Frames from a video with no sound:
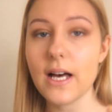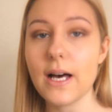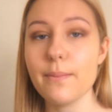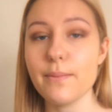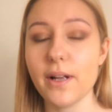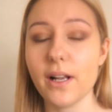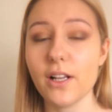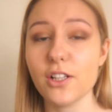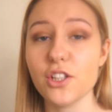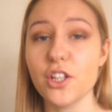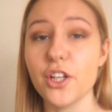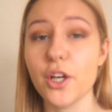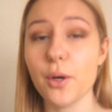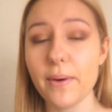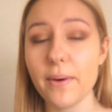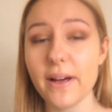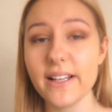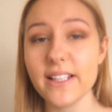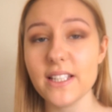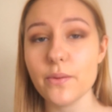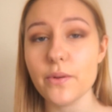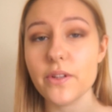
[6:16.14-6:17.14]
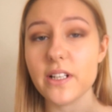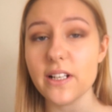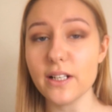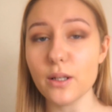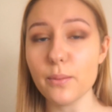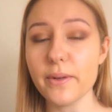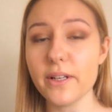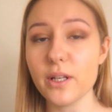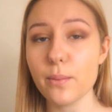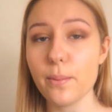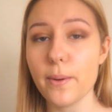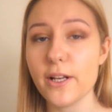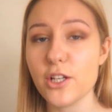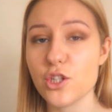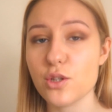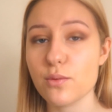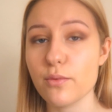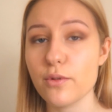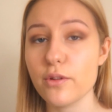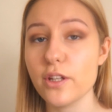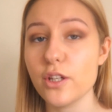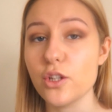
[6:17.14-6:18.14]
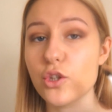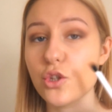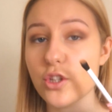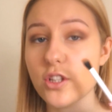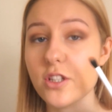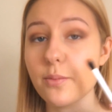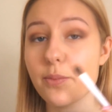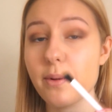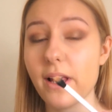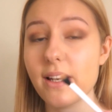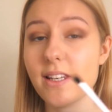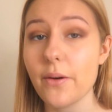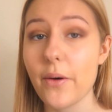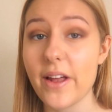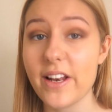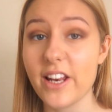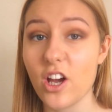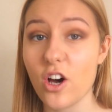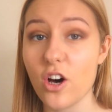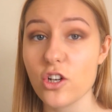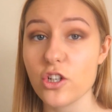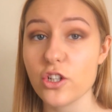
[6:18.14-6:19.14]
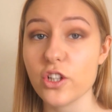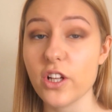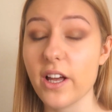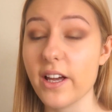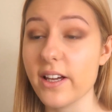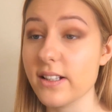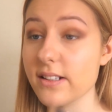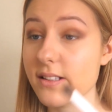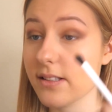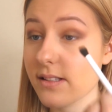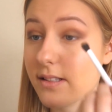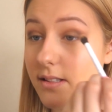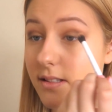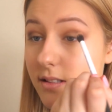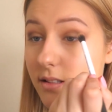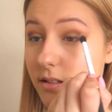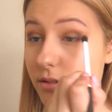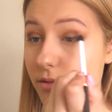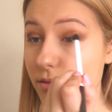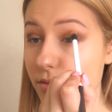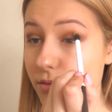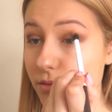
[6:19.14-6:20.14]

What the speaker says: I'm now just going to go back in with a little bit of Peach Smoothie just to blend out any harsh lines.